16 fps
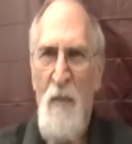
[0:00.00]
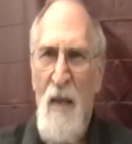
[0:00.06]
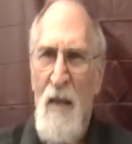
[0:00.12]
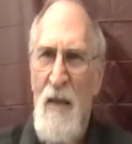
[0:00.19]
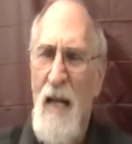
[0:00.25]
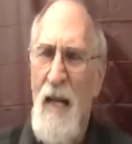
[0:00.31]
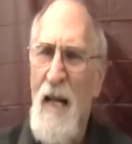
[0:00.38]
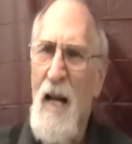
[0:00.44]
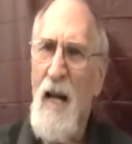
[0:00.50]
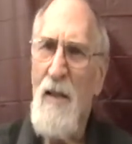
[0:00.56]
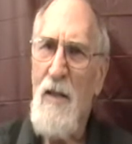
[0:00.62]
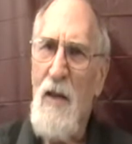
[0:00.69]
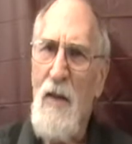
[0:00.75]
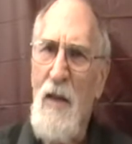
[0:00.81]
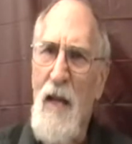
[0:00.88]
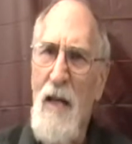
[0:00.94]
Then I got
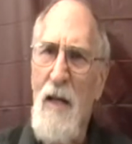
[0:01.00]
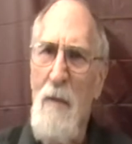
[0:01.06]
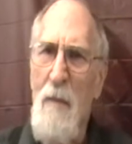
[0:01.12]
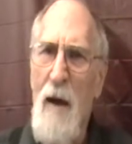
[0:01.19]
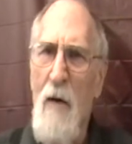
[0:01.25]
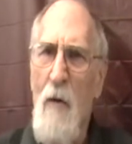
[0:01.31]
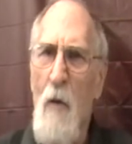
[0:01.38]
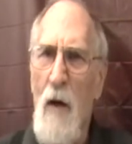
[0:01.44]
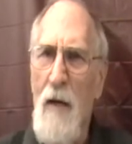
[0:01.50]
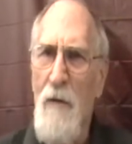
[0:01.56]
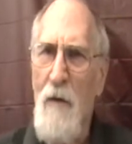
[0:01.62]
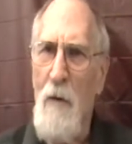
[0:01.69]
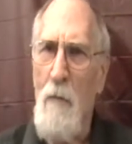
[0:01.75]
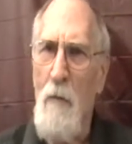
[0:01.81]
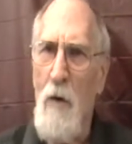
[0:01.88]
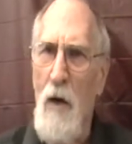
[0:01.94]
to thinking about, what if
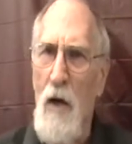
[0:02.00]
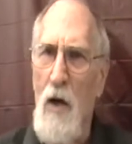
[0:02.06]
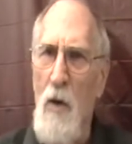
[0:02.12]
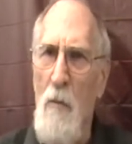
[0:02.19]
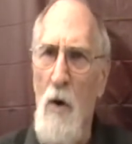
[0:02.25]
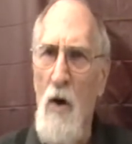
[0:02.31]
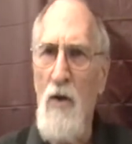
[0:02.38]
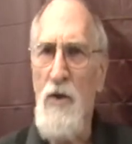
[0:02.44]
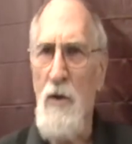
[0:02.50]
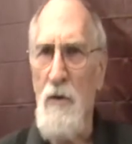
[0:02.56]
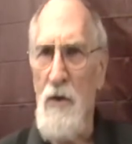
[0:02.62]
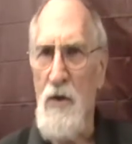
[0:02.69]
it were a commercial